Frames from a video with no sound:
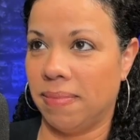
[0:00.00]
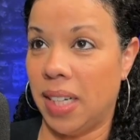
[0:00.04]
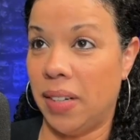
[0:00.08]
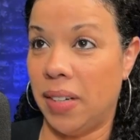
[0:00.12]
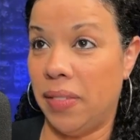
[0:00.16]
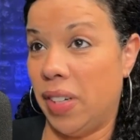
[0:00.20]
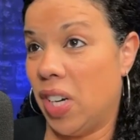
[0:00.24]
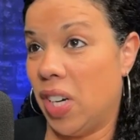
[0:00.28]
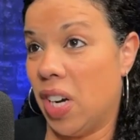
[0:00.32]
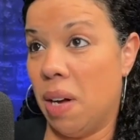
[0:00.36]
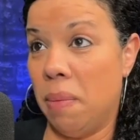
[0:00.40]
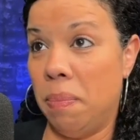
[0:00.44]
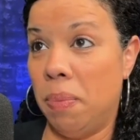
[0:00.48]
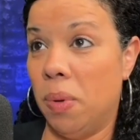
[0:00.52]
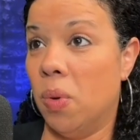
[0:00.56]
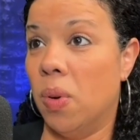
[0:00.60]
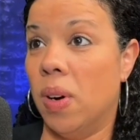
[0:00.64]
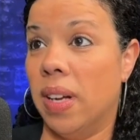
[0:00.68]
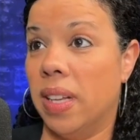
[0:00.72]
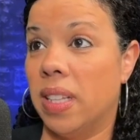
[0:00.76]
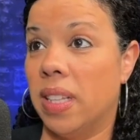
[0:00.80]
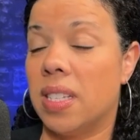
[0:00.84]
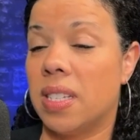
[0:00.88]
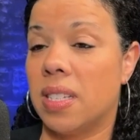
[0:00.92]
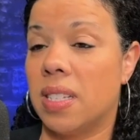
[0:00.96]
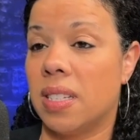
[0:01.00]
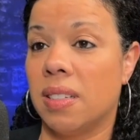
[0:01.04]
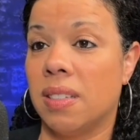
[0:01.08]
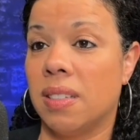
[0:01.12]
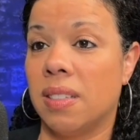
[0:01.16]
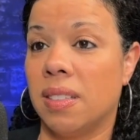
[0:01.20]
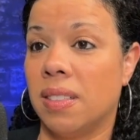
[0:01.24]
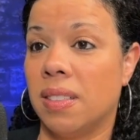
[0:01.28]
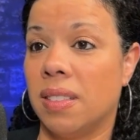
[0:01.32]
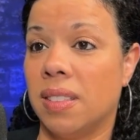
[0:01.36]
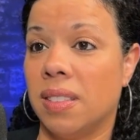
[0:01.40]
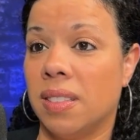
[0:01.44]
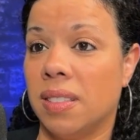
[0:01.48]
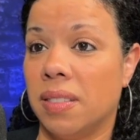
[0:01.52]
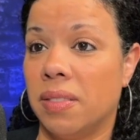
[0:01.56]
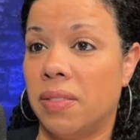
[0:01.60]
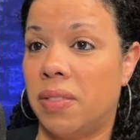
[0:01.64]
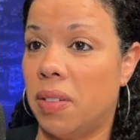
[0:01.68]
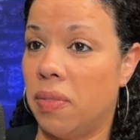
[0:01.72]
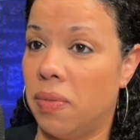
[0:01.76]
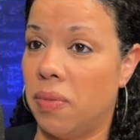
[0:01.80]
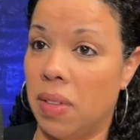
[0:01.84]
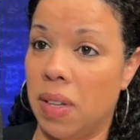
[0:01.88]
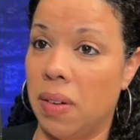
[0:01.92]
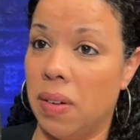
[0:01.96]
couple wants.
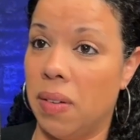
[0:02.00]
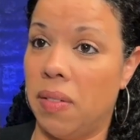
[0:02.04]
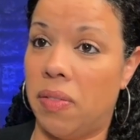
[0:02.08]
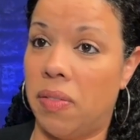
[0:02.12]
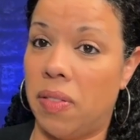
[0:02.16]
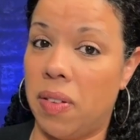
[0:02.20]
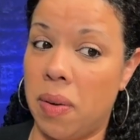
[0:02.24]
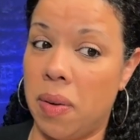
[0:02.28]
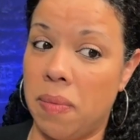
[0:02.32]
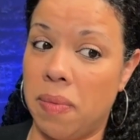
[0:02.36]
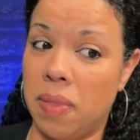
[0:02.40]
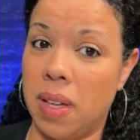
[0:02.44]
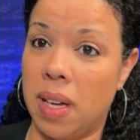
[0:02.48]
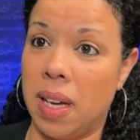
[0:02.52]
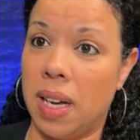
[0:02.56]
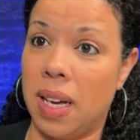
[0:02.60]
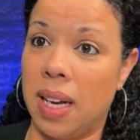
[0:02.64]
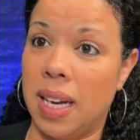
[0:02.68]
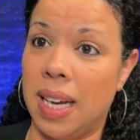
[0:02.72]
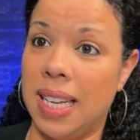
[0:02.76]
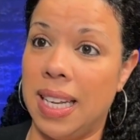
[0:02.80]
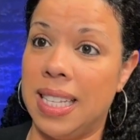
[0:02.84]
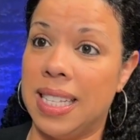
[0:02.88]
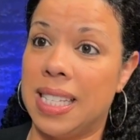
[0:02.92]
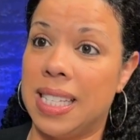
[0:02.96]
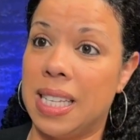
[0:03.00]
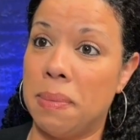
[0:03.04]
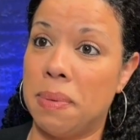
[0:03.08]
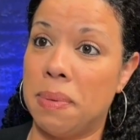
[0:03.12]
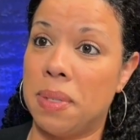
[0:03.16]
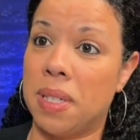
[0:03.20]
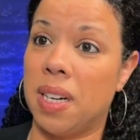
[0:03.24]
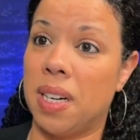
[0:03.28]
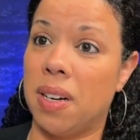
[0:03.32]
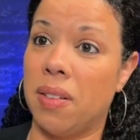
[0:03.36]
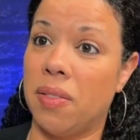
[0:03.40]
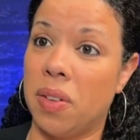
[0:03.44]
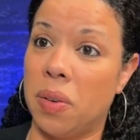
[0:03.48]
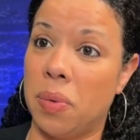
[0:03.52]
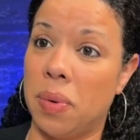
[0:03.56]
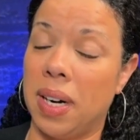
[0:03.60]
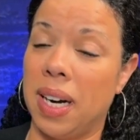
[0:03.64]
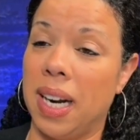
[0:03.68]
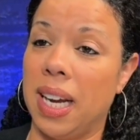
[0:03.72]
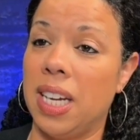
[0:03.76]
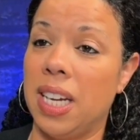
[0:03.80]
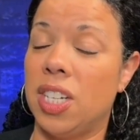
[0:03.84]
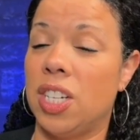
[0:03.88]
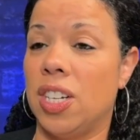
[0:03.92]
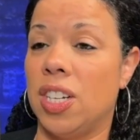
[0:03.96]
From the inception of the
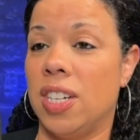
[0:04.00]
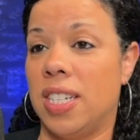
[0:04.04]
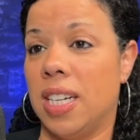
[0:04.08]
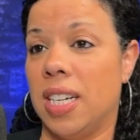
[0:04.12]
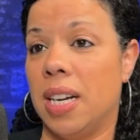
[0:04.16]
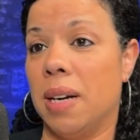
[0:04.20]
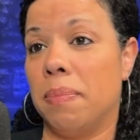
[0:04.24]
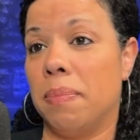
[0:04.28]
relationship.